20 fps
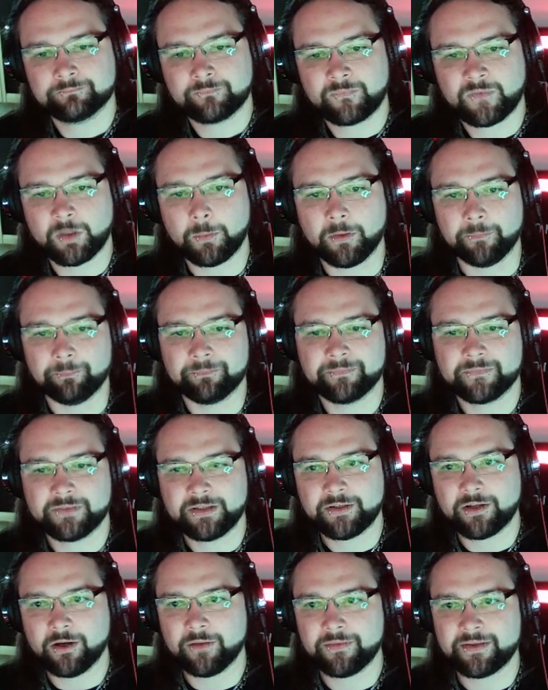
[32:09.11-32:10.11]
Come on. You
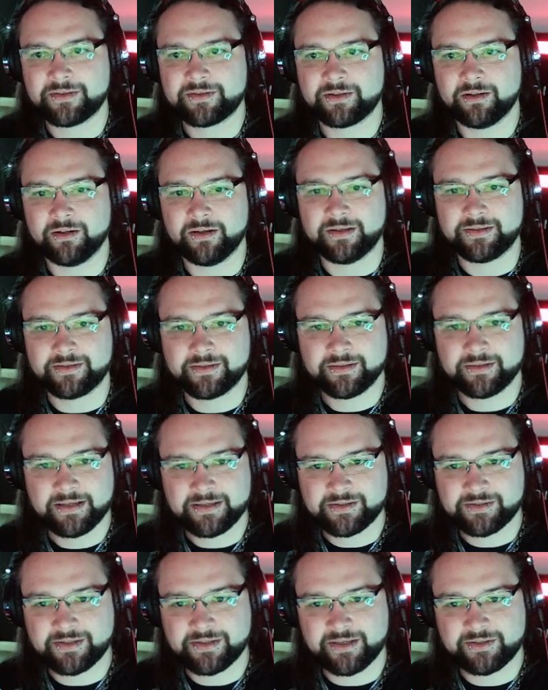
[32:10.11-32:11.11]
got this, guys. It's
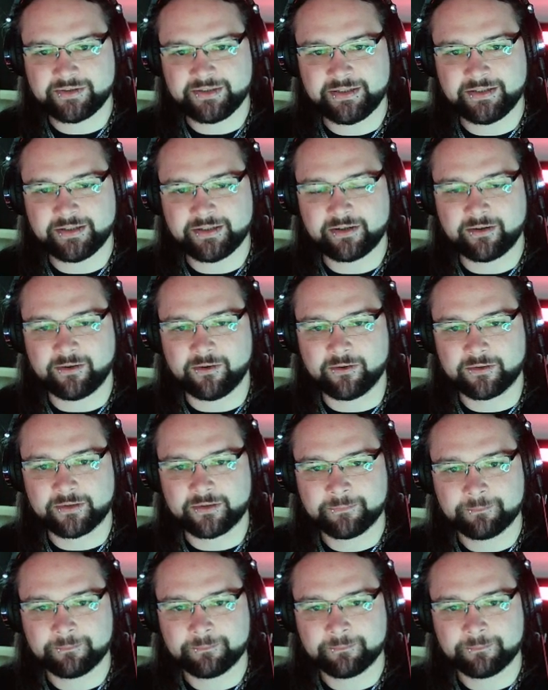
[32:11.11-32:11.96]
16 o'clock.